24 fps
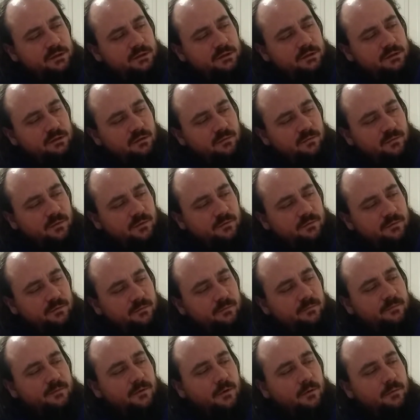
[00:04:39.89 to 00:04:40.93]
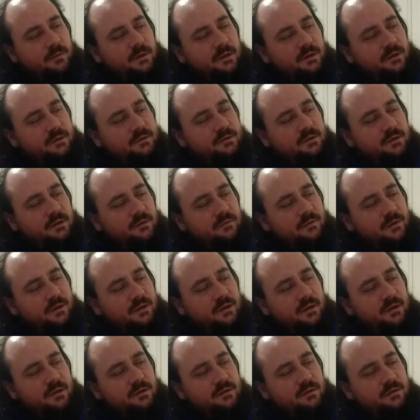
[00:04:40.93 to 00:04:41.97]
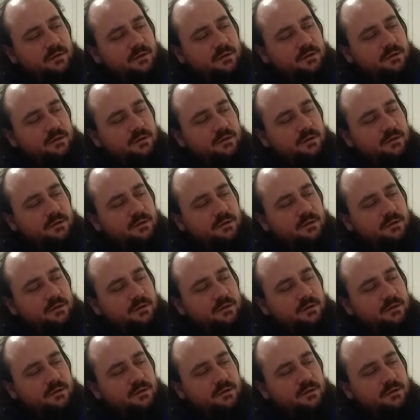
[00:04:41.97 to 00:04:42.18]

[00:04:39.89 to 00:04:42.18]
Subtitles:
suffering from phobias, giving in to the